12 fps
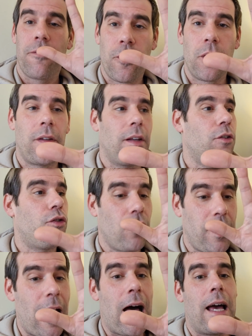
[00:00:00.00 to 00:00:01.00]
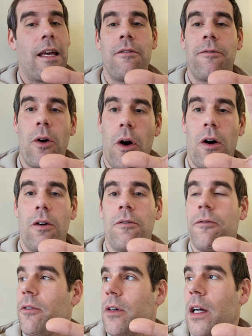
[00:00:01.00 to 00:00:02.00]
footage live
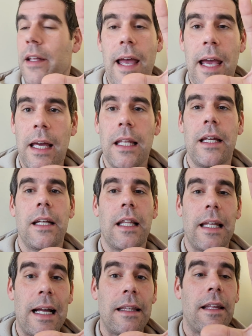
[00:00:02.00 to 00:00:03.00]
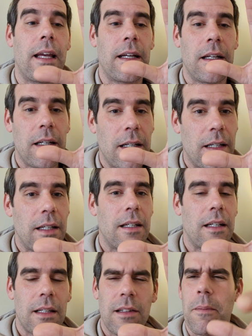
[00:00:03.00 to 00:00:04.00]
of an alien landing,
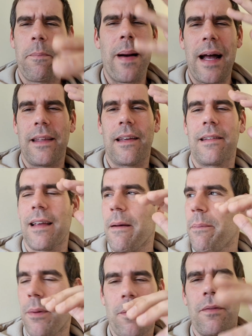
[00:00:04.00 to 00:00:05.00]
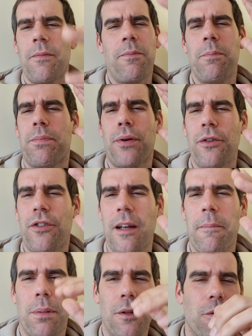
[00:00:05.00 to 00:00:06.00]
it's a bad example,
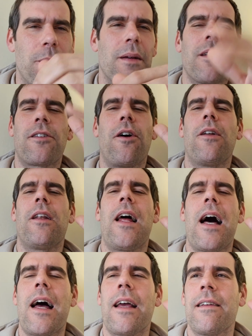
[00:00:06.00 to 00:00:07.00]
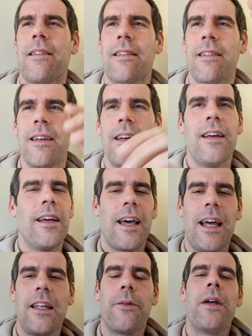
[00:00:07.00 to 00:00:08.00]
Project Bluebeam, it's all lies.
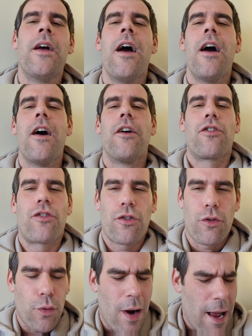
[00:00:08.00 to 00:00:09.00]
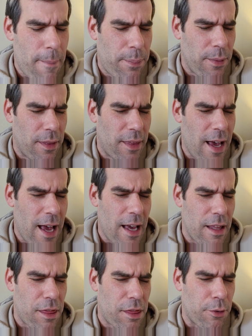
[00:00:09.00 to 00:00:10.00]
Anyway, scrap
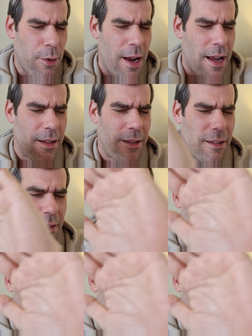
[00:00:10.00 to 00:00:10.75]
that thread.